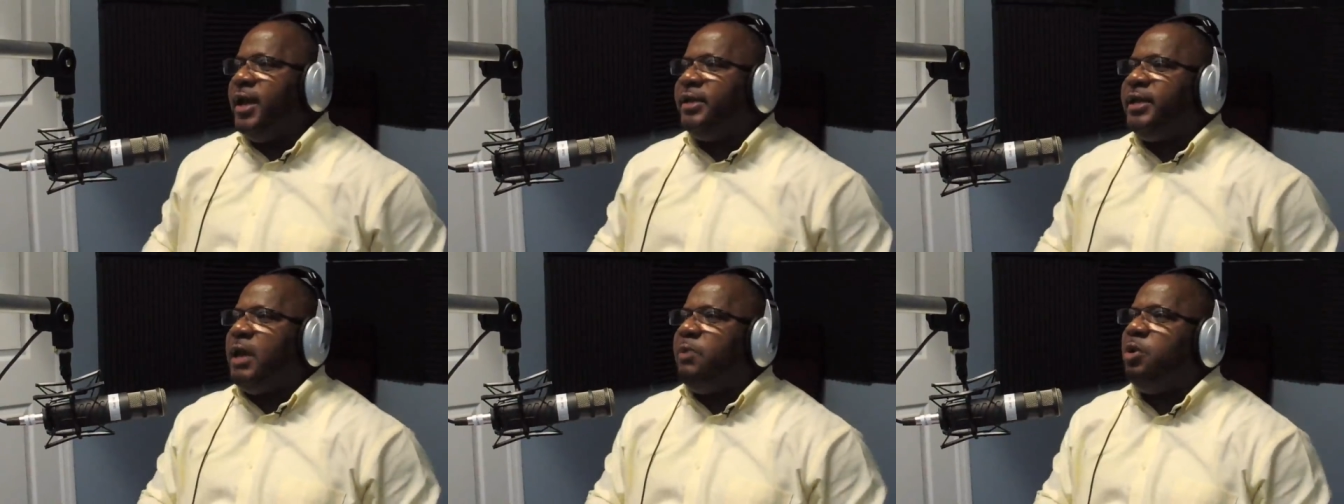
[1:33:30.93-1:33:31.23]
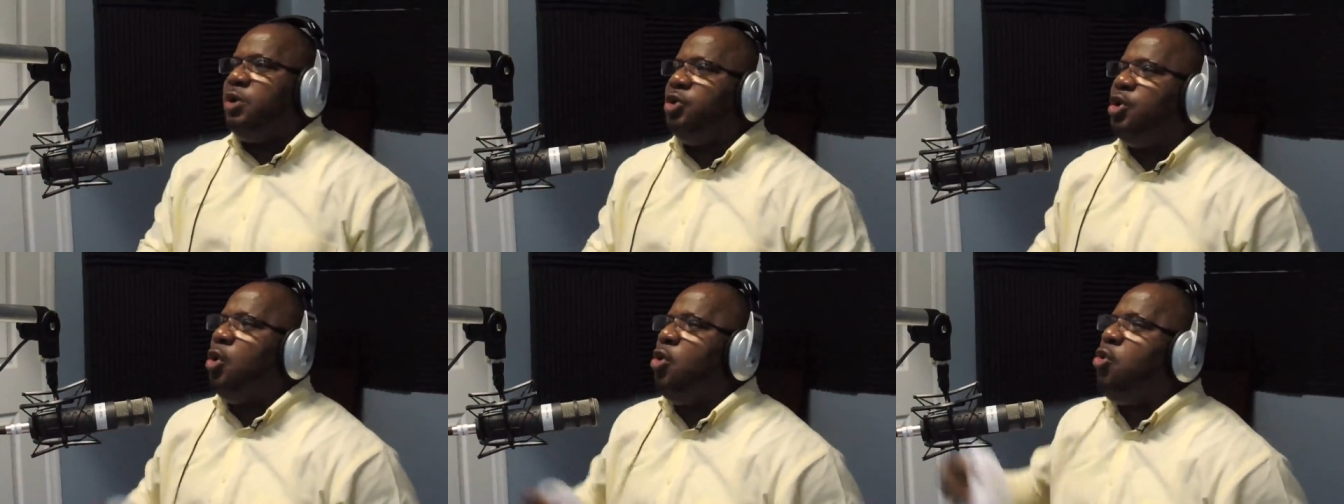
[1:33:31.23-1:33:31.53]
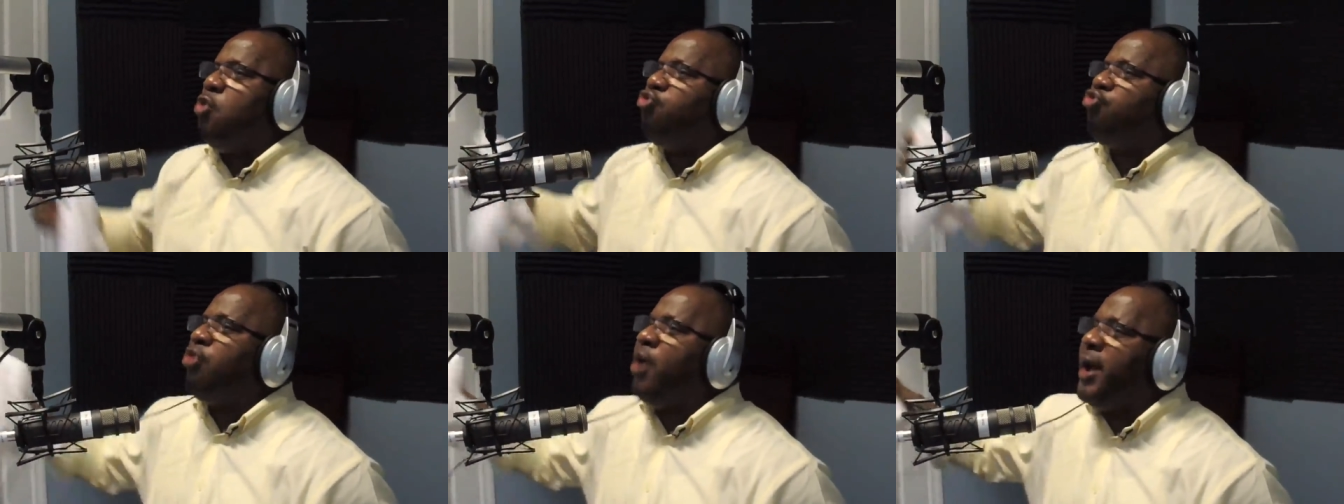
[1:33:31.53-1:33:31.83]
They will know
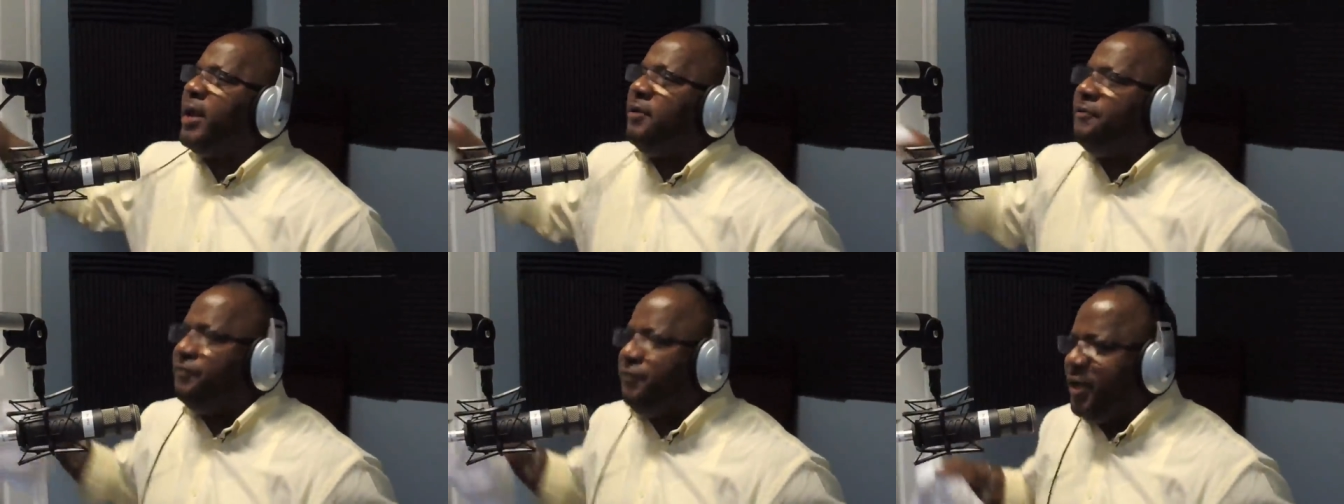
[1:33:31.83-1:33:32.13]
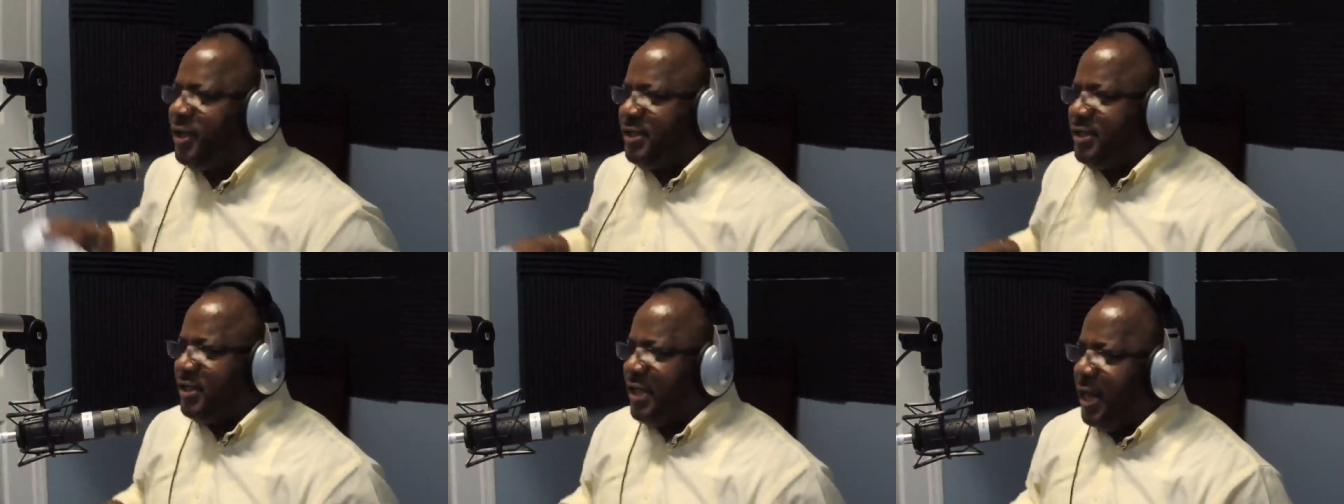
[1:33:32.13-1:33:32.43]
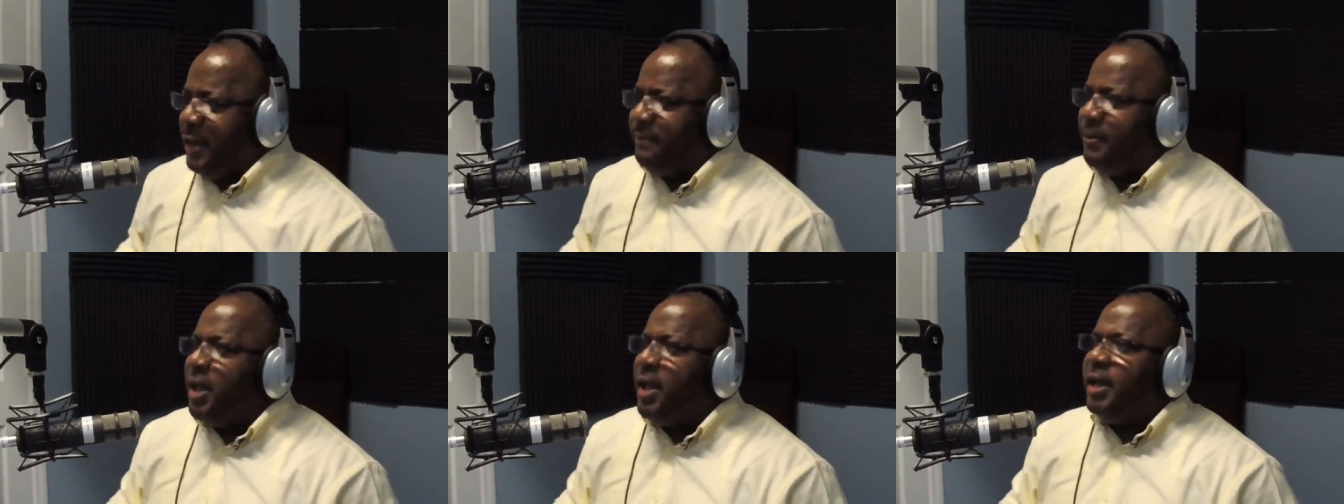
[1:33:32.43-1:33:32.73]
who trying to fix
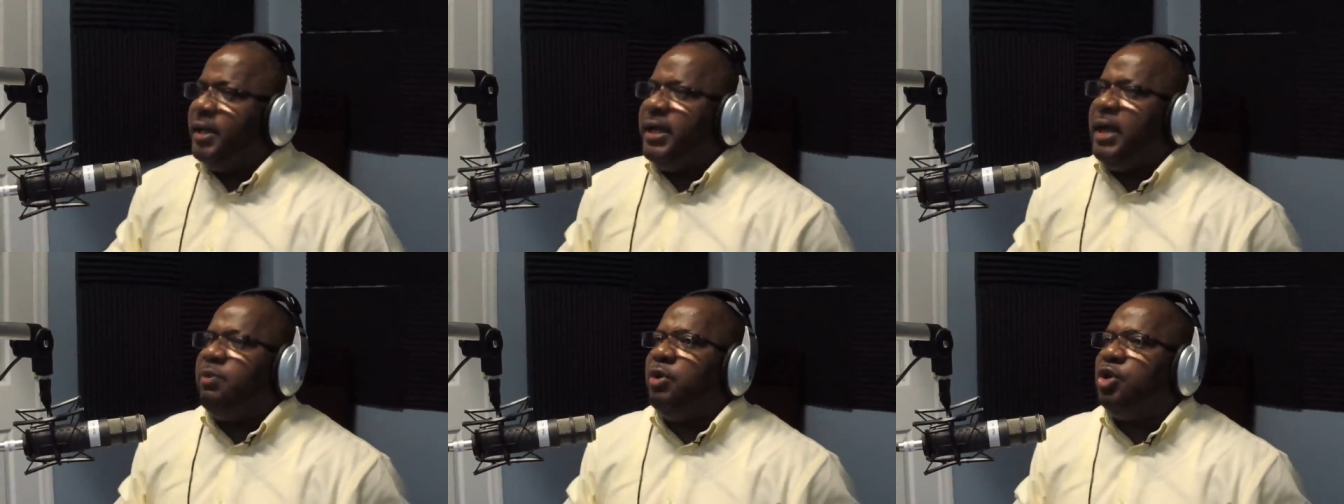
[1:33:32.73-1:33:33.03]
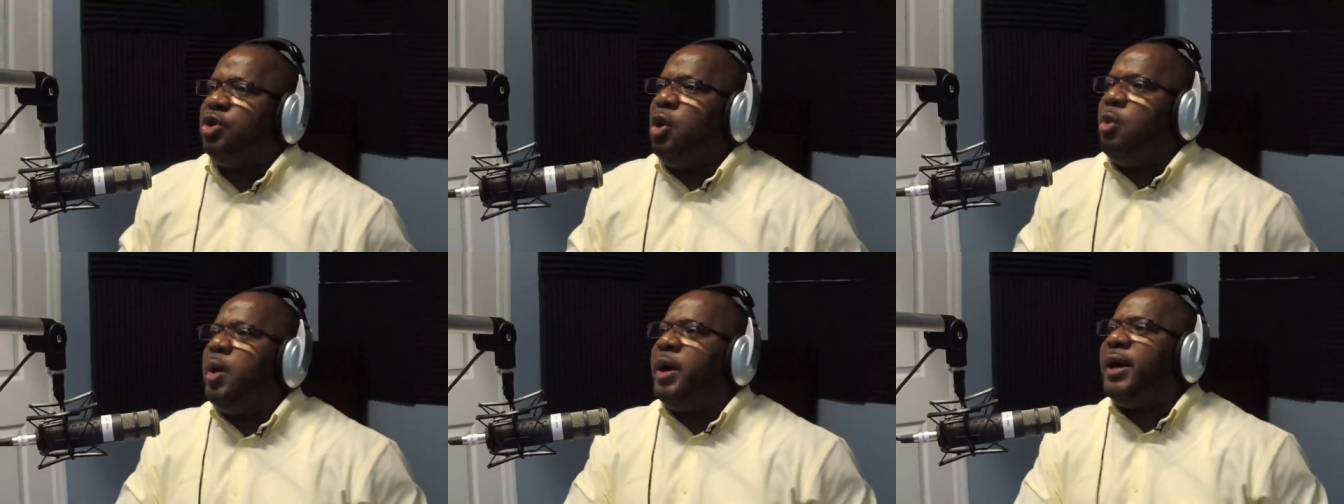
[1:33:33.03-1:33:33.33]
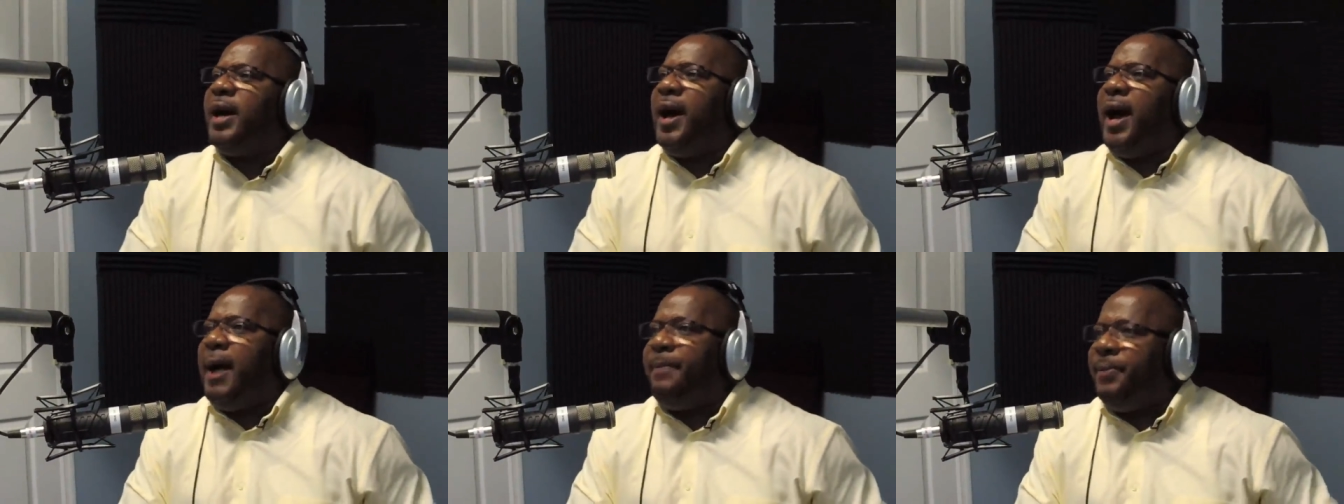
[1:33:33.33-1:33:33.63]
them. They will know
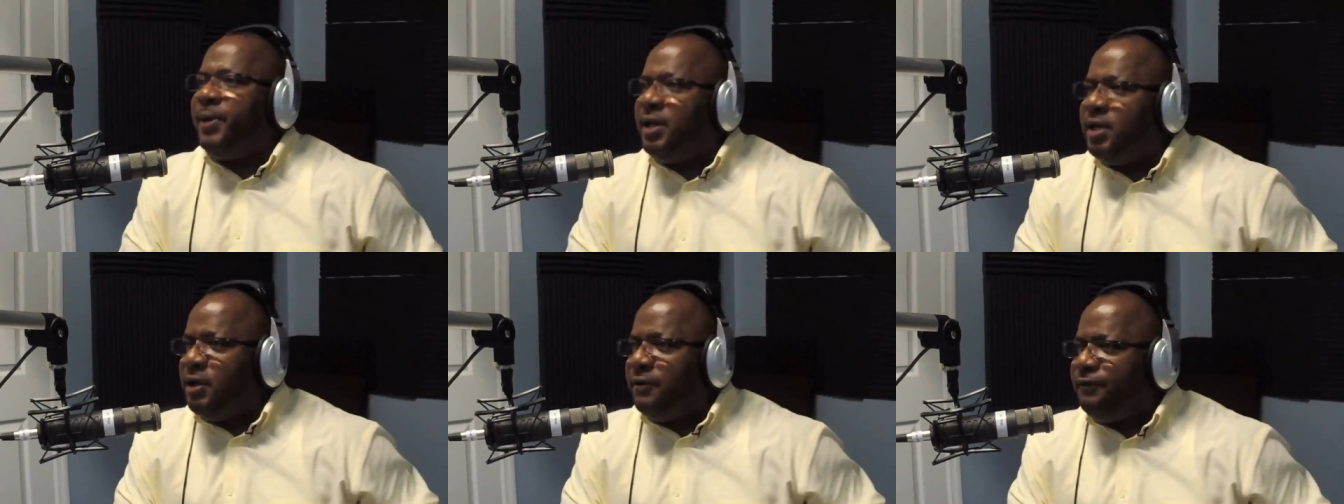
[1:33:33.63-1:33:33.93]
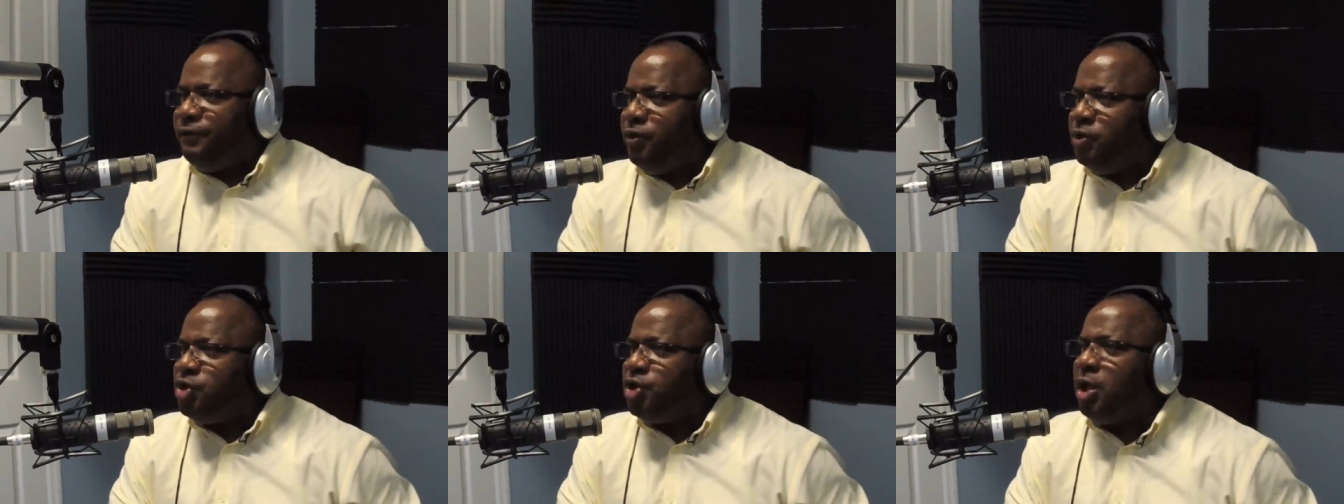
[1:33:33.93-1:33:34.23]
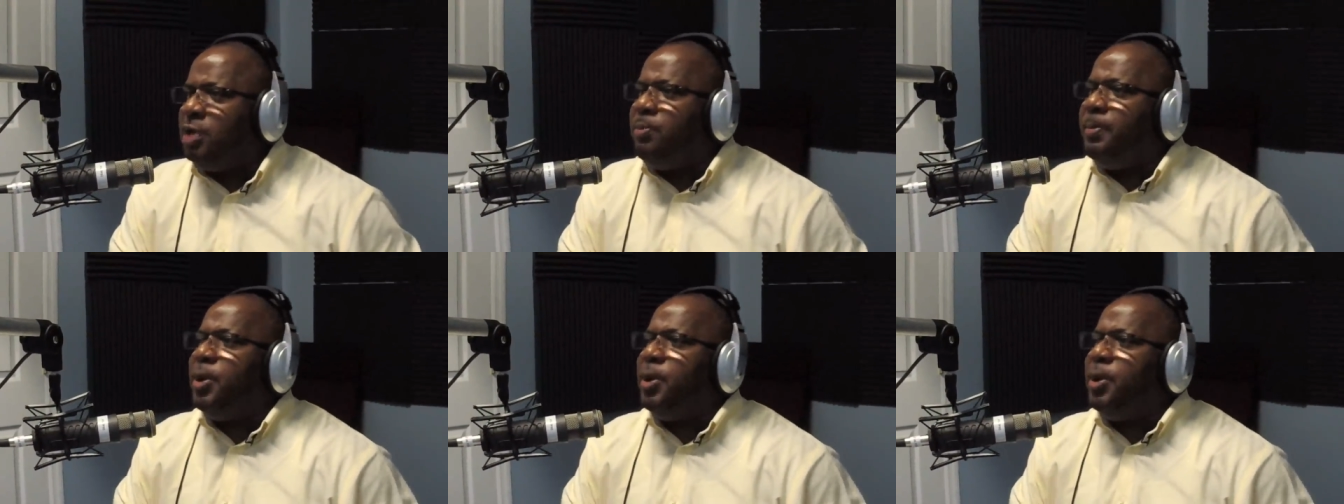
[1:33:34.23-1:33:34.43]
what gonna happen in the future.